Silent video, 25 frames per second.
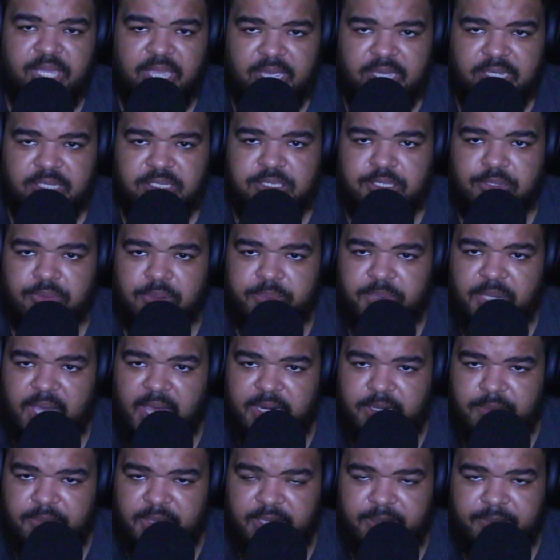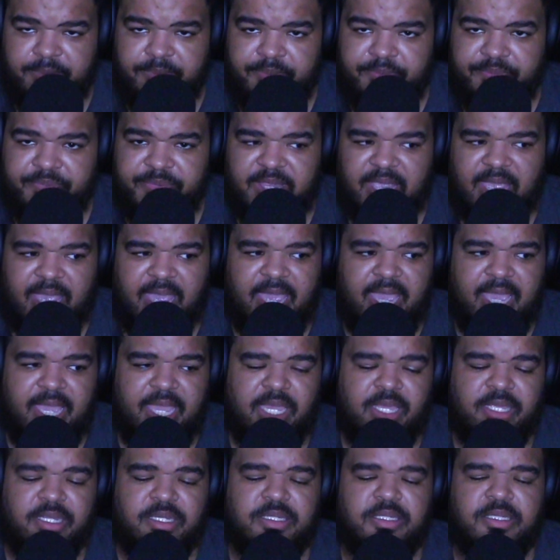2 days to reply to me,
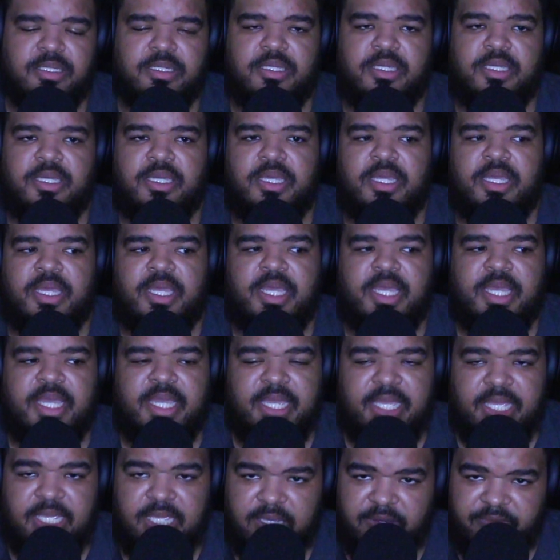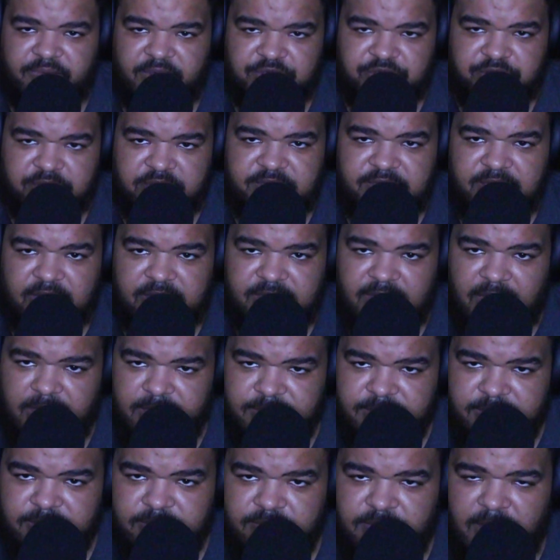and he eventually said
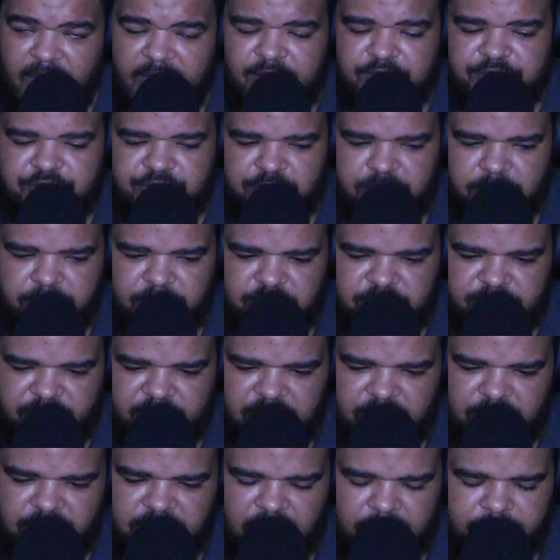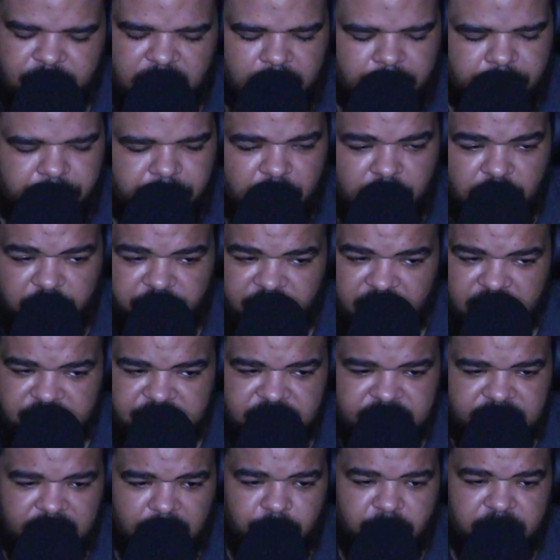yes, I could shoot the music video there. I'm like,
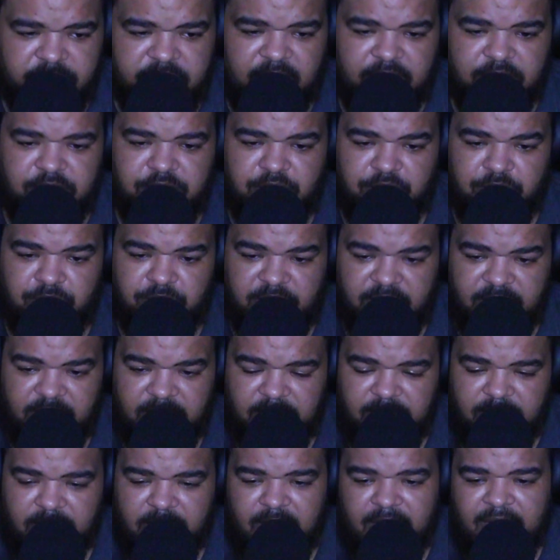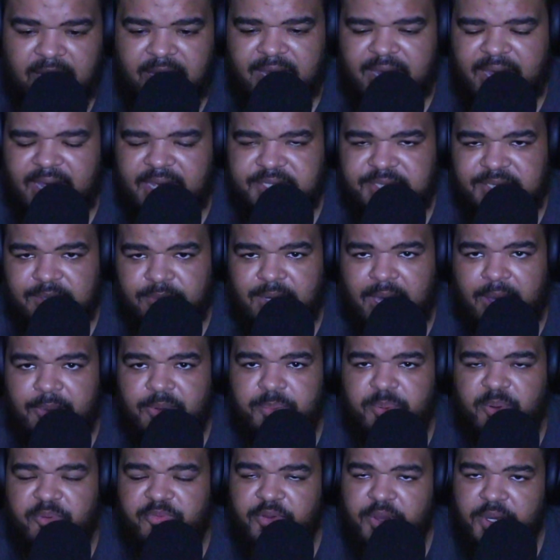perfect. He's like, what day do you need? I said, well,
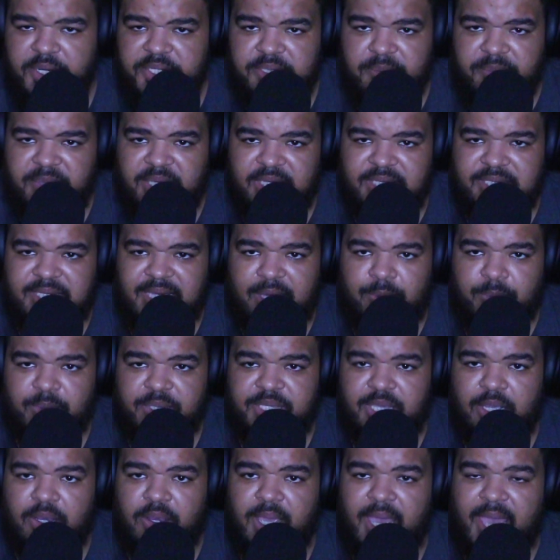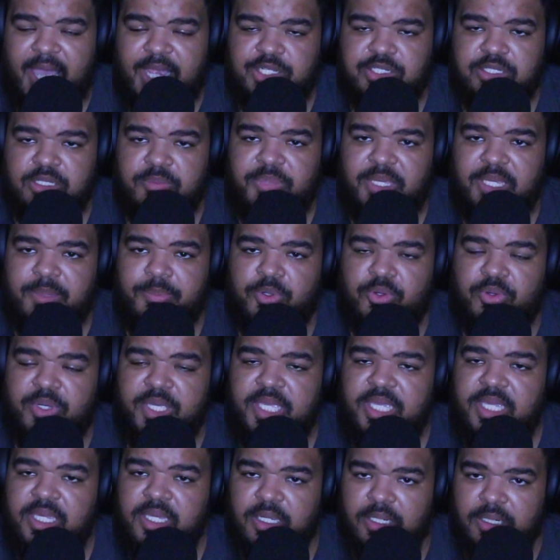I would prefer it to be a day where there are actually
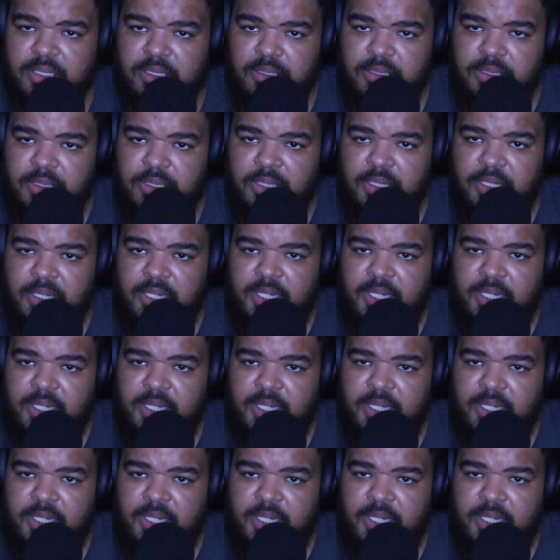people here,